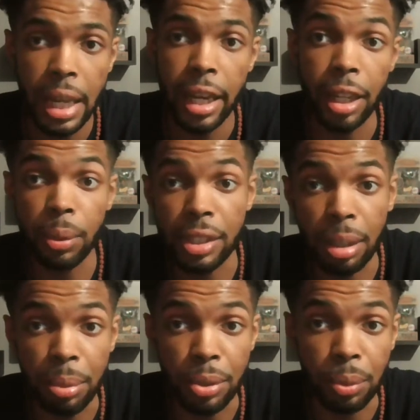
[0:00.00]
Hey, what's
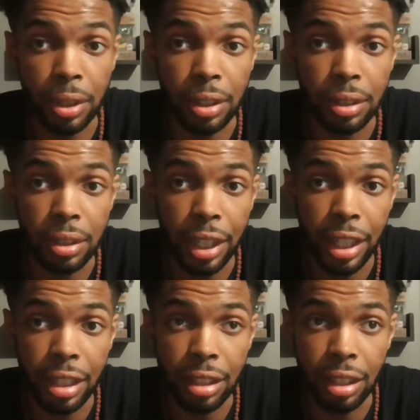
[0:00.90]
up, it's Pharaoh,
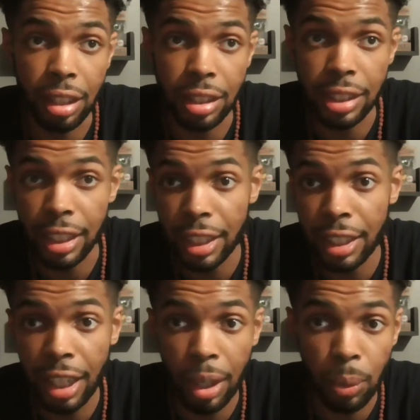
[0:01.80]
and
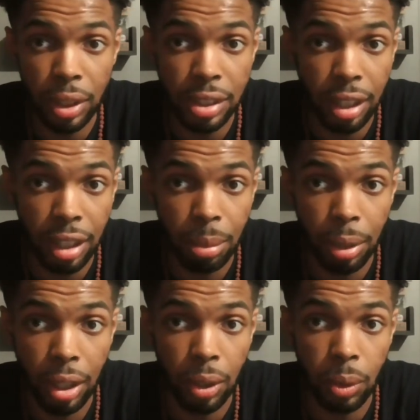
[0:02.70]
today I want to talk
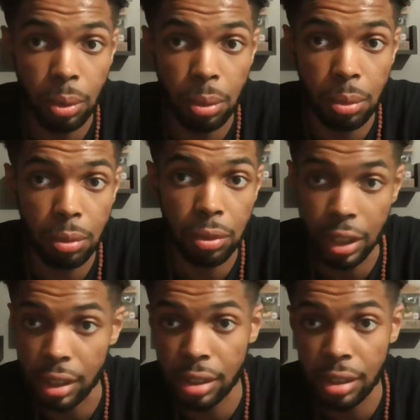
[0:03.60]
about
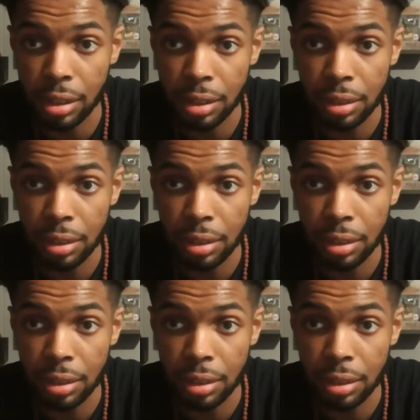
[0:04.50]
friends.